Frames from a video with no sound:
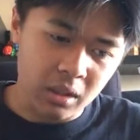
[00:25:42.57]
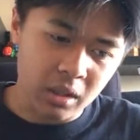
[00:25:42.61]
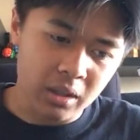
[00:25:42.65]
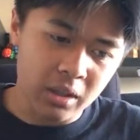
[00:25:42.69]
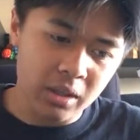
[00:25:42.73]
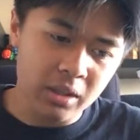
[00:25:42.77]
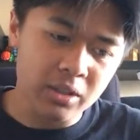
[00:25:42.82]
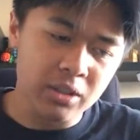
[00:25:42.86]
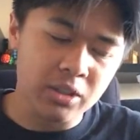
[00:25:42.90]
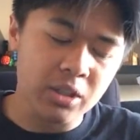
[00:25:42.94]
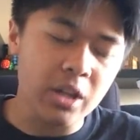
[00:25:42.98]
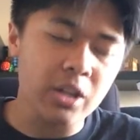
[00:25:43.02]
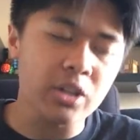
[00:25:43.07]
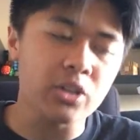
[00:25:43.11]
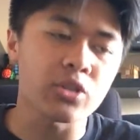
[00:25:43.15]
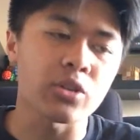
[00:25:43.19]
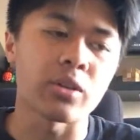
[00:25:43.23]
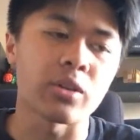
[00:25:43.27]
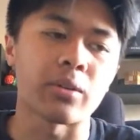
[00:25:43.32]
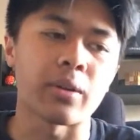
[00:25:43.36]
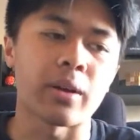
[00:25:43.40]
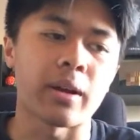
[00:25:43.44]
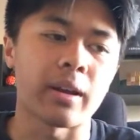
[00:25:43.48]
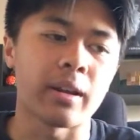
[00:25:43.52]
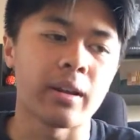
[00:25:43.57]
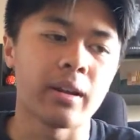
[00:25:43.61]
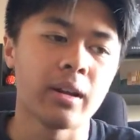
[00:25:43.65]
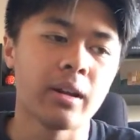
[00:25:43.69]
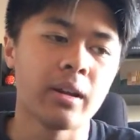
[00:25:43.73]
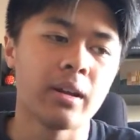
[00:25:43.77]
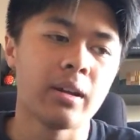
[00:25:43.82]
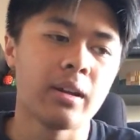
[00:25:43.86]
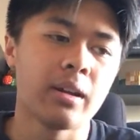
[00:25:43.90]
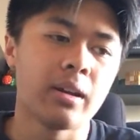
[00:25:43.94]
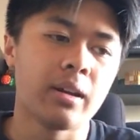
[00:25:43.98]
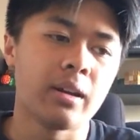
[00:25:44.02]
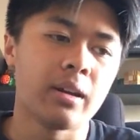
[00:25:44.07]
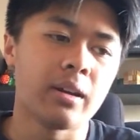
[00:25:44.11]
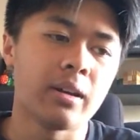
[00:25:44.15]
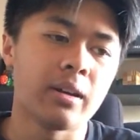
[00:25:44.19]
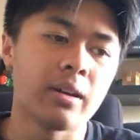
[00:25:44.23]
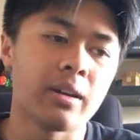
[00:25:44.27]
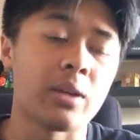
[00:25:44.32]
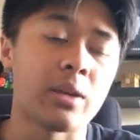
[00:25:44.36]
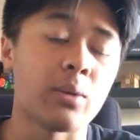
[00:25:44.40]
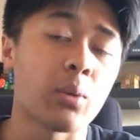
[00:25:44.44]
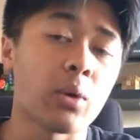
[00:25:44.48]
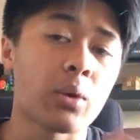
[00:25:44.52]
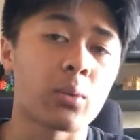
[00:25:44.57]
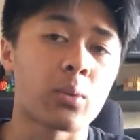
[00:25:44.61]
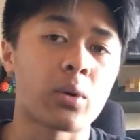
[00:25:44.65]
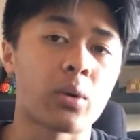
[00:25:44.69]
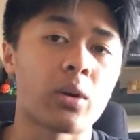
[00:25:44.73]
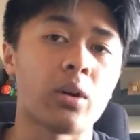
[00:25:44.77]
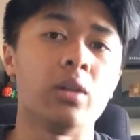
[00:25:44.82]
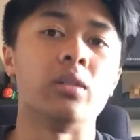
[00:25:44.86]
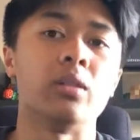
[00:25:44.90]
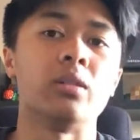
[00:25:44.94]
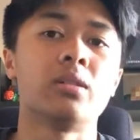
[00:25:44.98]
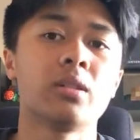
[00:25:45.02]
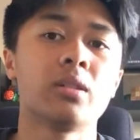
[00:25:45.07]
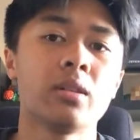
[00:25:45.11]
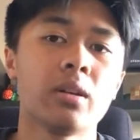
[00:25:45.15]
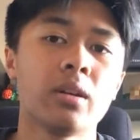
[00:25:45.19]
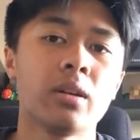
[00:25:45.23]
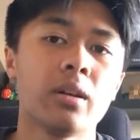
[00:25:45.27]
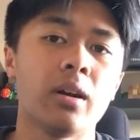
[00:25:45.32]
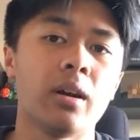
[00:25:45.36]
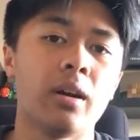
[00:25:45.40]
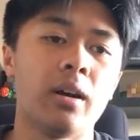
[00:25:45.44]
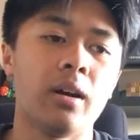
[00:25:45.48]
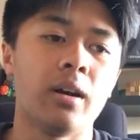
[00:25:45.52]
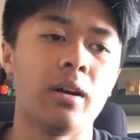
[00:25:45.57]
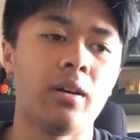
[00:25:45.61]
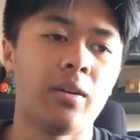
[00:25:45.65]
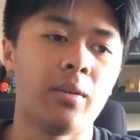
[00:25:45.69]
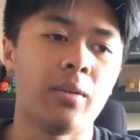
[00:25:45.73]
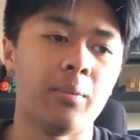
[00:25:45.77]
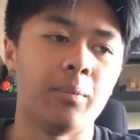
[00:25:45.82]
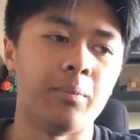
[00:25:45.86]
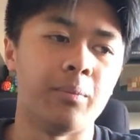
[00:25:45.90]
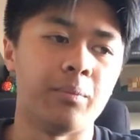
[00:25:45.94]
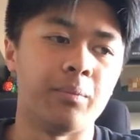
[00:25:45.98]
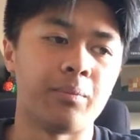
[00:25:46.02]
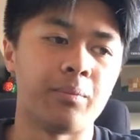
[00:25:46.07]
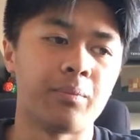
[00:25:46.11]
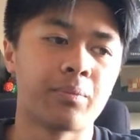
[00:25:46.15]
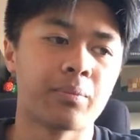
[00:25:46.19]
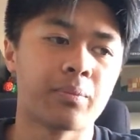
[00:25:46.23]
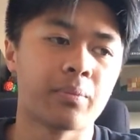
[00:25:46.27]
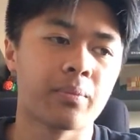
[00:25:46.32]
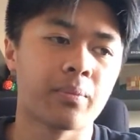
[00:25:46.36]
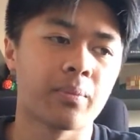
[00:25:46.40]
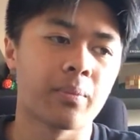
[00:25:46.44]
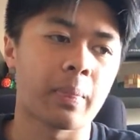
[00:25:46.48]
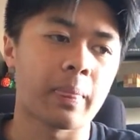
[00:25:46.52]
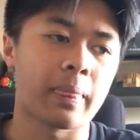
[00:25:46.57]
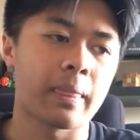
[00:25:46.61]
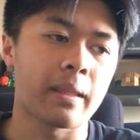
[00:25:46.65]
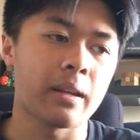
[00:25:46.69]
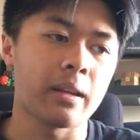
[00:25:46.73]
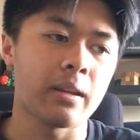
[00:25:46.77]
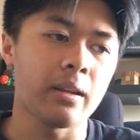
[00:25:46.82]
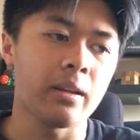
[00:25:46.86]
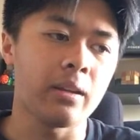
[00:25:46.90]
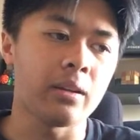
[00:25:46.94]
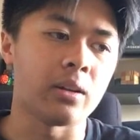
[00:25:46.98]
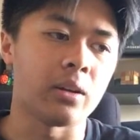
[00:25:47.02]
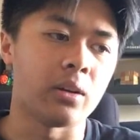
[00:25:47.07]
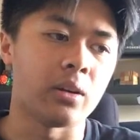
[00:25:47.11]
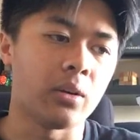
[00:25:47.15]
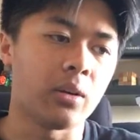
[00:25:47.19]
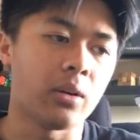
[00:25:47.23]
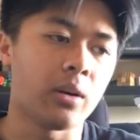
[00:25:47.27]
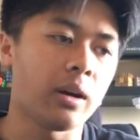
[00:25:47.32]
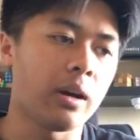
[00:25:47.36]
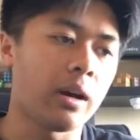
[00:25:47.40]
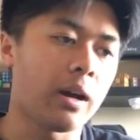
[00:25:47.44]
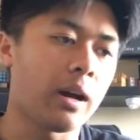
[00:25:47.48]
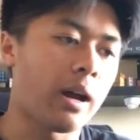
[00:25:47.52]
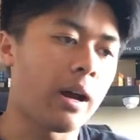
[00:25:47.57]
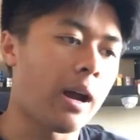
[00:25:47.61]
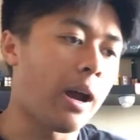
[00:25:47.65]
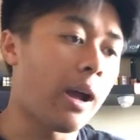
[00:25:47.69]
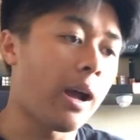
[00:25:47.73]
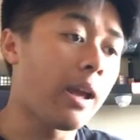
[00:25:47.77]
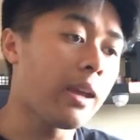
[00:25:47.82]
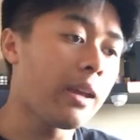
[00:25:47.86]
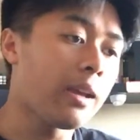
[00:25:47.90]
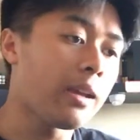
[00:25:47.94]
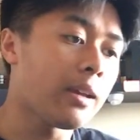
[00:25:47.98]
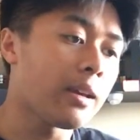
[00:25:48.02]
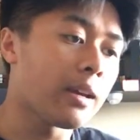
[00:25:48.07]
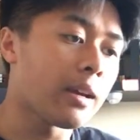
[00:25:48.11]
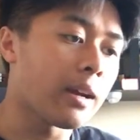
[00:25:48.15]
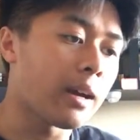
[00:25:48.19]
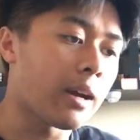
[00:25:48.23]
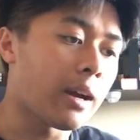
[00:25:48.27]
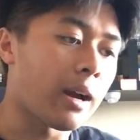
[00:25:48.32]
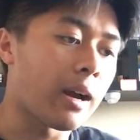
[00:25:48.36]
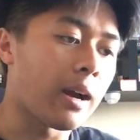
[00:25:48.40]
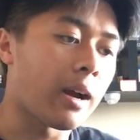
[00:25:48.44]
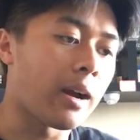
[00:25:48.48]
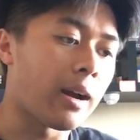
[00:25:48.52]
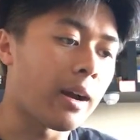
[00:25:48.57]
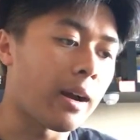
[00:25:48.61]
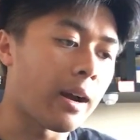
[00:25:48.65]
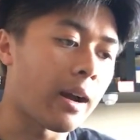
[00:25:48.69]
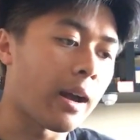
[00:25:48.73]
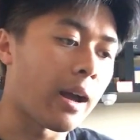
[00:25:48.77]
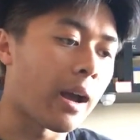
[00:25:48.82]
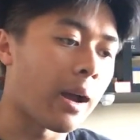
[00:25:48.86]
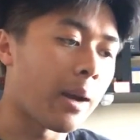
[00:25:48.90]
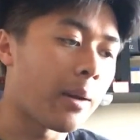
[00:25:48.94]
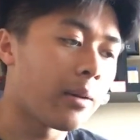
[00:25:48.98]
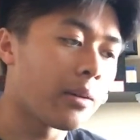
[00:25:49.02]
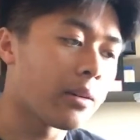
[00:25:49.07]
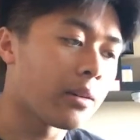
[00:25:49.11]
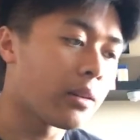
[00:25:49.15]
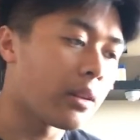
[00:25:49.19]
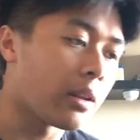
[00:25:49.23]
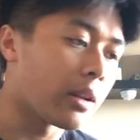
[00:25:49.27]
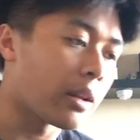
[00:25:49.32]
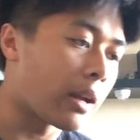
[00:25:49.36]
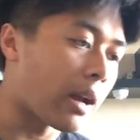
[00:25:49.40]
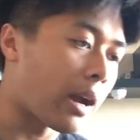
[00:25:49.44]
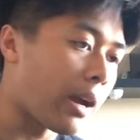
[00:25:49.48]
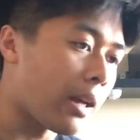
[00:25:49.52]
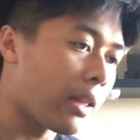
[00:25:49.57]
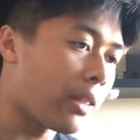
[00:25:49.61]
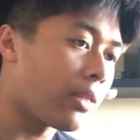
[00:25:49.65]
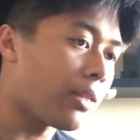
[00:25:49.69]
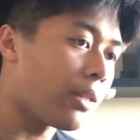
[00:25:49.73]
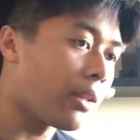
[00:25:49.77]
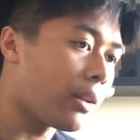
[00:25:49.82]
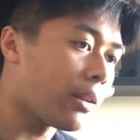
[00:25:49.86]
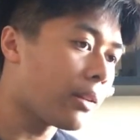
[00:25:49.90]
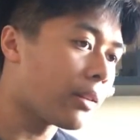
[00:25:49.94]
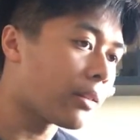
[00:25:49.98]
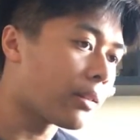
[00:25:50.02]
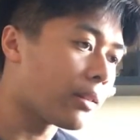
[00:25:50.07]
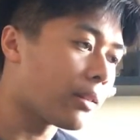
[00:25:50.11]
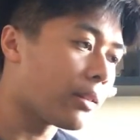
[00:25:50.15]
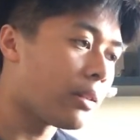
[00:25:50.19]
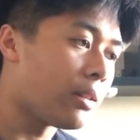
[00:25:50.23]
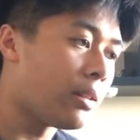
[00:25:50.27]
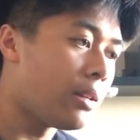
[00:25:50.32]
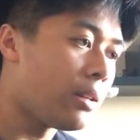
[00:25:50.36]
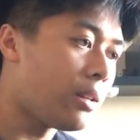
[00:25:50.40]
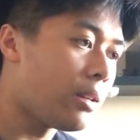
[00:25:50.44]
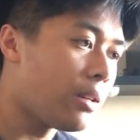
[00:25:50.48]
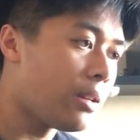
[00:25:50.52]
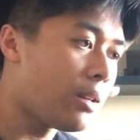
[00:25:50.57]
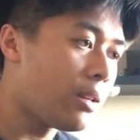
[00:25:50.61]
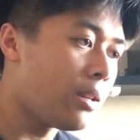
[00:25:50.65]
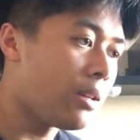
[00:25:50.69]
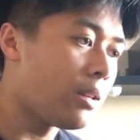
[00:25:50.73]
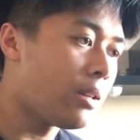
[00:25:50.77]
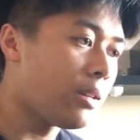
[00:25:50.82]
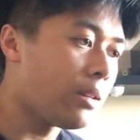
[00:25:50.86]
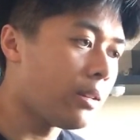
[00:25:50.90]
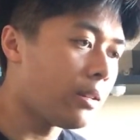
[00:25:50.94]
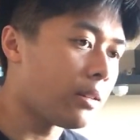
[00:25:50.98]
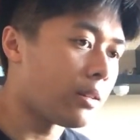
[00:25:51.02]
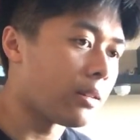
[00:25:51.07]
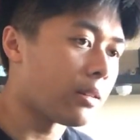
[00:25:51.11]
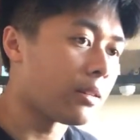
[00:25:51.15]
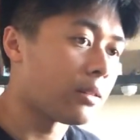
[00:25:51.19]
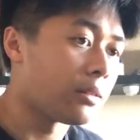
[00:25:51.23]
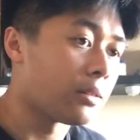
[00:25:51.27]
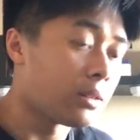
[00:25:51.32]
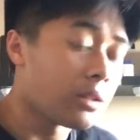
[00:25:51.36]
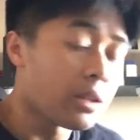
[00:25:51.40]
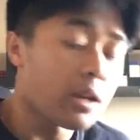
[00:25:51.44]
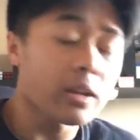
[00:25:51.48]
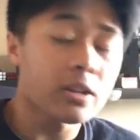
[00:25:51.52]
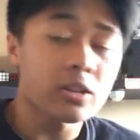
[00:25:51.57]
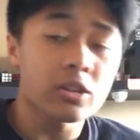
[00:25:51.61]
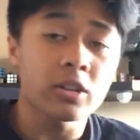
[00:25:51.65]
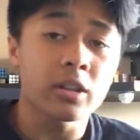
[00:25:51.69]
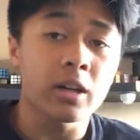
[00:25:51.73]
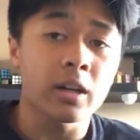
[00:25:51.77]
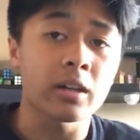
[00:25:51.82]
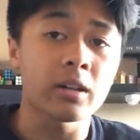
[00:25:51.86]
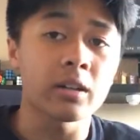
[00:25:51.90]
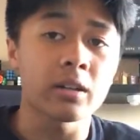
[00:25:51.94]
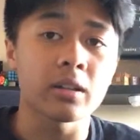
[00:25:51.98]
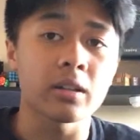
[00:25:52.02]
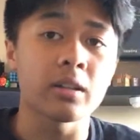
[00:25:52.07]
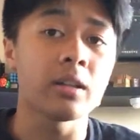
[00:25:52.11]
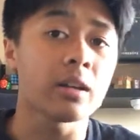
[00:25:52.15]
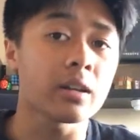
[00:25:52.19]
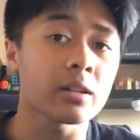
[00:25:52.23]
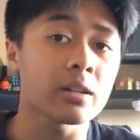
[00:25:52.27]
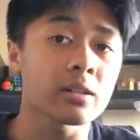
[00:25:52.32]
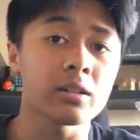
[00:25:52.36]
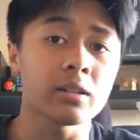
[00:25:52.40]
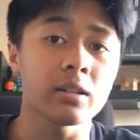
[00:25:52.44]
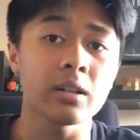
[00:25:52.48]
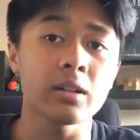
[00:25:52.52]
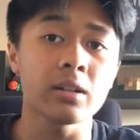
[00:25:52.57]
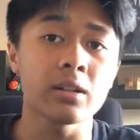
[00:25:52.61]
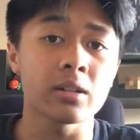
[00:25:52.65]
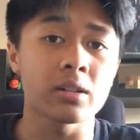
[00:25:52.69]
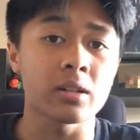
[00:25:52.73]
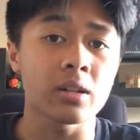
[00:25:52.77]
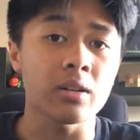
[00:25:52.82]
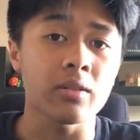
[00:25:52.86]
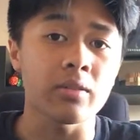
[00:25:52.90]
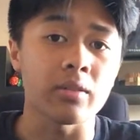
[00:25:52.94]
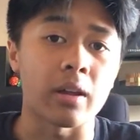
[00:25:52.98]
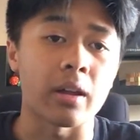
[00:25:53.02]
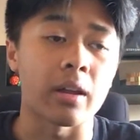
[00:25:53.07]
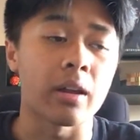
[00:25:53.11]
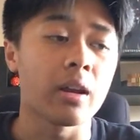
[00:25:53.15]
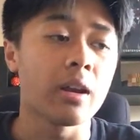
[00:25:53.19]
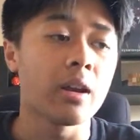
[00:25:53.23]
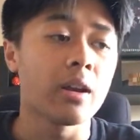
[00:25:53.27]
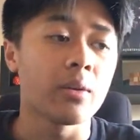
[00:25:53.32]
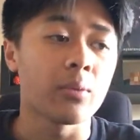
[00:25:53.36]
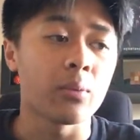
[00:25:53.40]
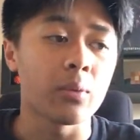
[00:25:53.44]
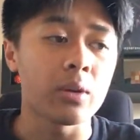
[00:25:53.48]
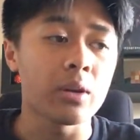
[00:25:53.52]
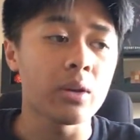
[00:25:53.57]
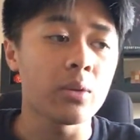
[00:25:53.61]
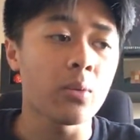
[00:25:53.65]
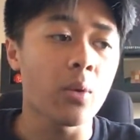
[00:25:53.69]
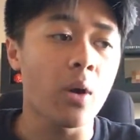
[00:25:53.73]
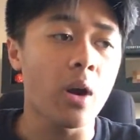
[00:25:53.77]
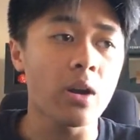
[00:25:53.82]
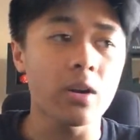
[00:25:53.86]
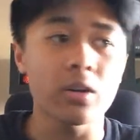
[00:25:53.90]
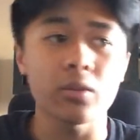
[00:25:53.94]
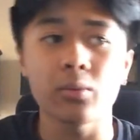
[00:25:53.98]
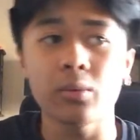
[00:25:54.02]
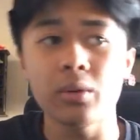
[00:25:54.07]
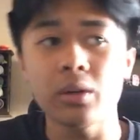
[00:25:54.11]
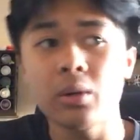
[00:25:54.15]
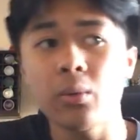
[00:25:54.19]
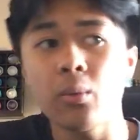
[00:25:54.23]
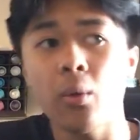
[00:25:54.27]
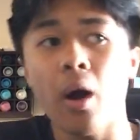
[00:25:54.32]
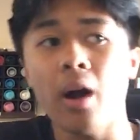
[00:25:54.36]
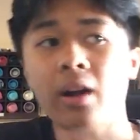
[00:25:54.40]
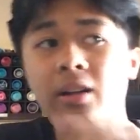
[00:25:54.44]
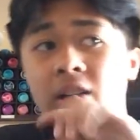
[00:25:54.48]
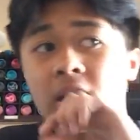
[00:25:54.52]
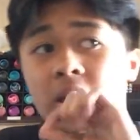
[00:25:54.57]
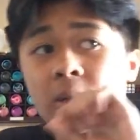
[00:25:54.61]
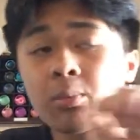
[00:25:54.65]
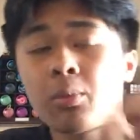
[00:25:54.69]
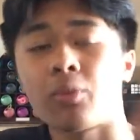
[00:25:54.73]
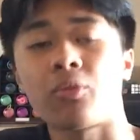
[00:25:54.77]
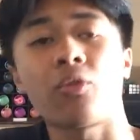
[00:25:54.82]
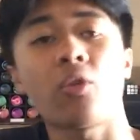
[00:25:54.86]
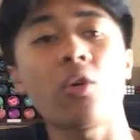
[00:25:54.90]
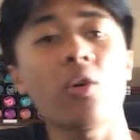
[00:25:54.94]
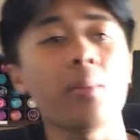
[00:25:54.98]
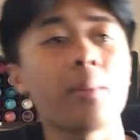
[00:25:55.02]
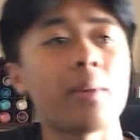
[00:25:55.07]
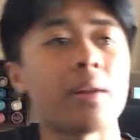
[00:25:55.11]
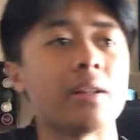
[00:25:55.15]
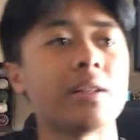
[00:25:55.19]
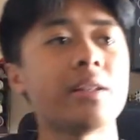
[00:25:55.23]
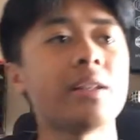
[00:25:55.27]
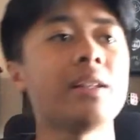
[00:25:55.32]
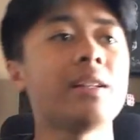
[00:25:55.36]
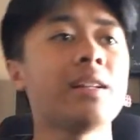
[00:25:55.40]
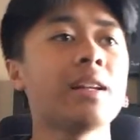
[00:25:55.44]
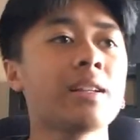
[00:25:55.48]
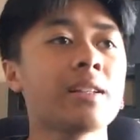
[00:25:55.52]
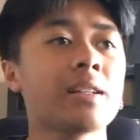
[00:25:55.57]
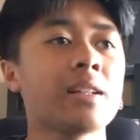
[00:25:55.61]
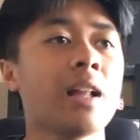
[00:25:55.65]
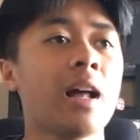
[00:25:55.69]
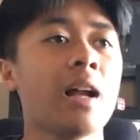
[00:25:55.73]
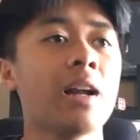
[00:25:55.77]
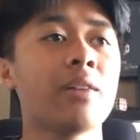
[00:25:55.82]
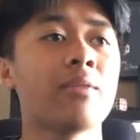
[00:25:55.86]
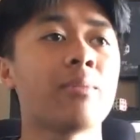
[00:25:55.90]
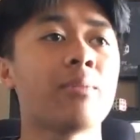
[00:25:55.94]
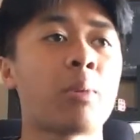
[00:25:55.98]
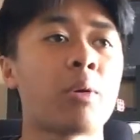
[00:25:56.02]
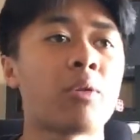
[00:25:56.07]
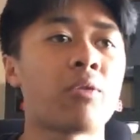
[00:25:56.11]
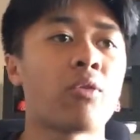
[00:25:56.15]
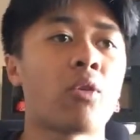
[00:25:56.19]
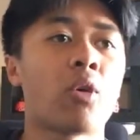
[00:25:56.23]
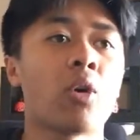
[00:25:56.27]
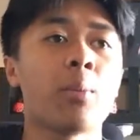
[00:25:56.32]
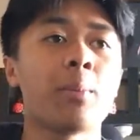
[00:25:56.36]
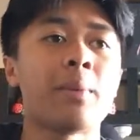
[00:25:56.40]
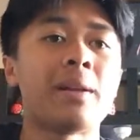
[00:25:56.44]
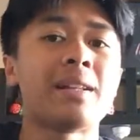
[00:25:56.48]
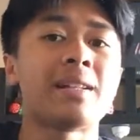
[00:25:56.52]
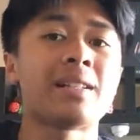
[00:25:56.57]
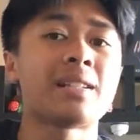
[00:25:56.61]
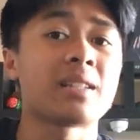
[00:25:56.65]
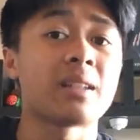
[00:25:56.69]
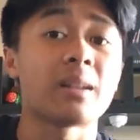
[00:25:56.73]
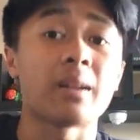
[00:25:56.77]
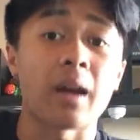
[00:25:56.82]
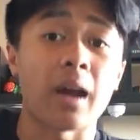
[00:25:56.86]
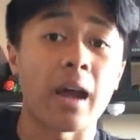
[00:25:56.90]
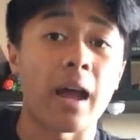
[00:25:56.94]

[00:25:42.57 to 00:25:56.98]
cause Gentry, right? He won worlds. Um, you know, I like I think he actually he actually did deserve that. When you watch his performance, he does a lot of performance